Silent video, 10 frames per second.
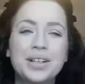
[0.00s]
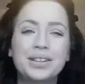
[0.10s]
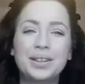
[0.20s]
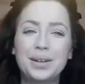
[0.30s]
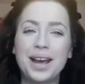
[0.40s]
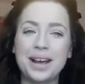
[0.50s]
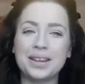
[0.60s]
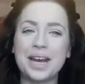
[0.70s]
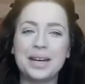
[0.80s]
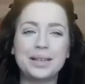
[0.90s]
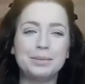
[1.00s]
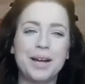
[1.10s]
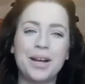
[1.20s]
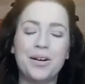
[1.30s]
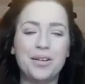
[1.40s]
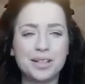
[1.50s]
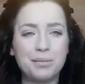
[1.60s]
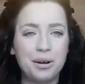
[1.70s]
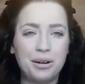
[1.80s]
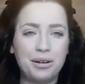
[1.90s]
So yeah, that is my
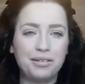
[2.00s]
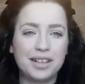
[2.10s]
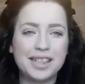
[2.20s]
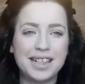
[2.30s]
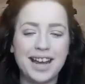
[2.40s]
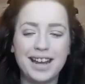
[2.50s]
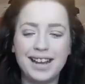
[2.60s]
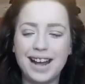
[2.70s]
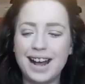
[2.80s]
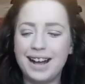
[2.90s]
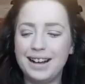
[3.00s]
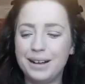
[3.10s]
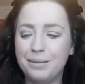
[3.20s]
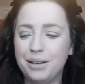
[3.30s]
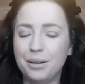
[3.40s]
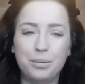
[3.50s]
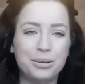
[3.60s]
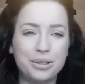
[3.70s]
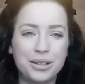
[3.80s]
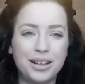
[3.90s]
autumn haul for today. I hope you
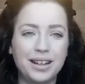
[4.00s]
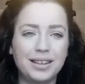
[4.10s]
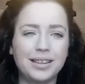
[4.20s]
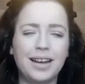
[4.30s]
enjoyed this.